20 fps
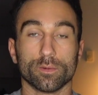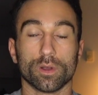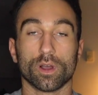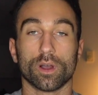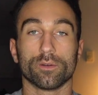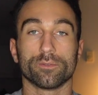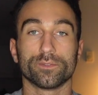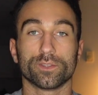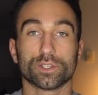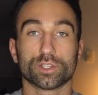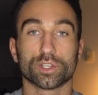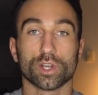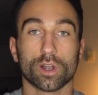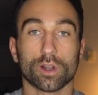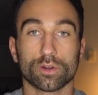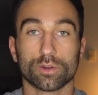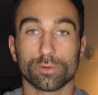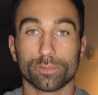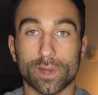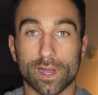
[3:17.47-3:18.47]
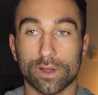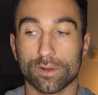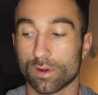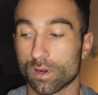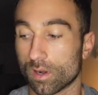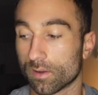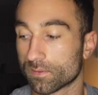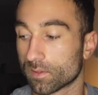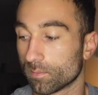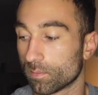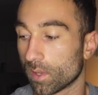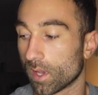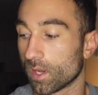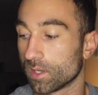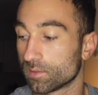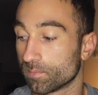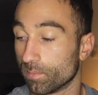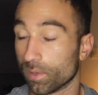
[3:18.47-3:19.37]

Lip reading: of the charcoal powder off the page.